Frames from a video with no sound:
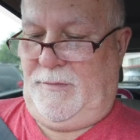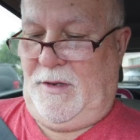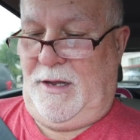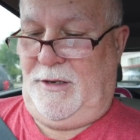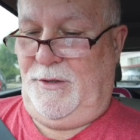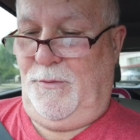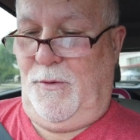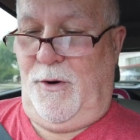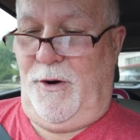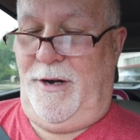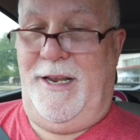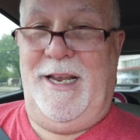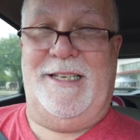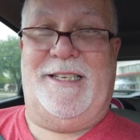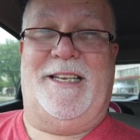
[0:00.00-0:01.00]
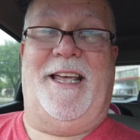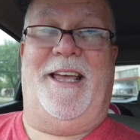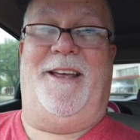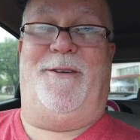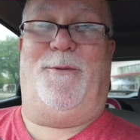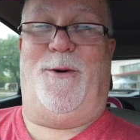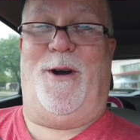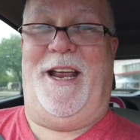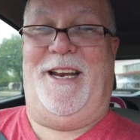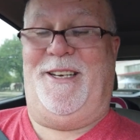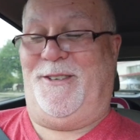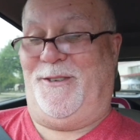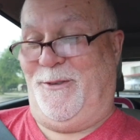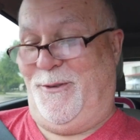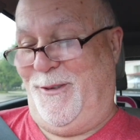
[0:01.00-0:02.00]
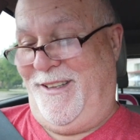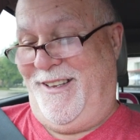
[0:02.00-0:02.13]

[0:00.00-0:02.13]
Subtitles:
I swore he said Rachel.